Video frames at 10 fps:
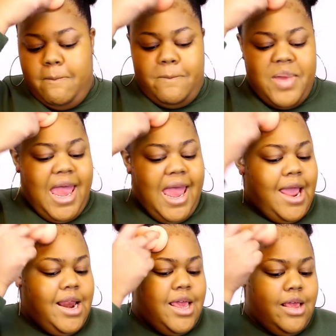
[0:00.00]

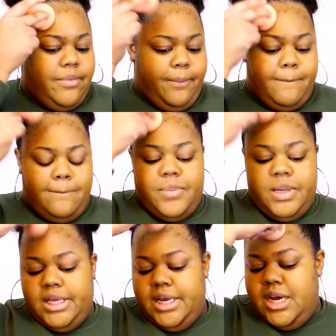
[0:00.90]
pat it,
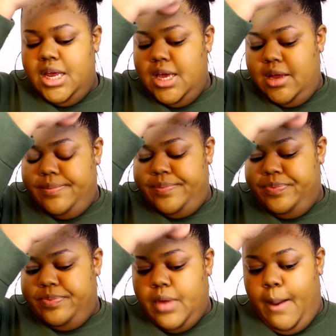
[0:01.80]
blend it,
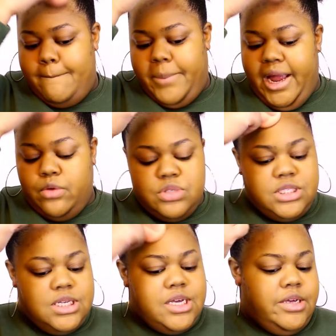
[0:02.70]

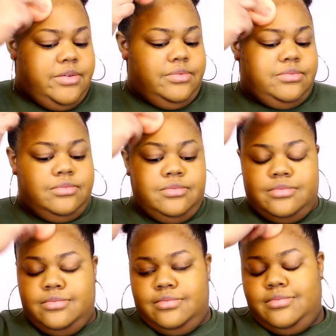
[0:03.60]
bounce it,
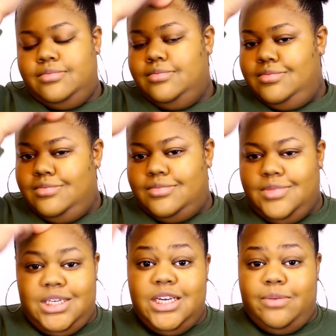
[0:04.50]

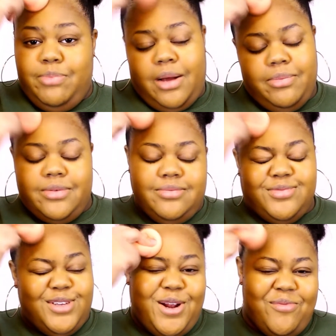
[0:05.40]
get it popping,
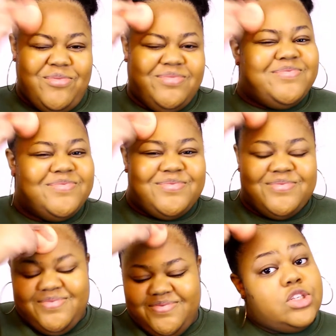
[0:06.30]
you know.
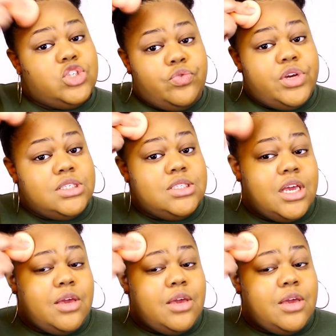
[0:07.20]
Don't forget to take it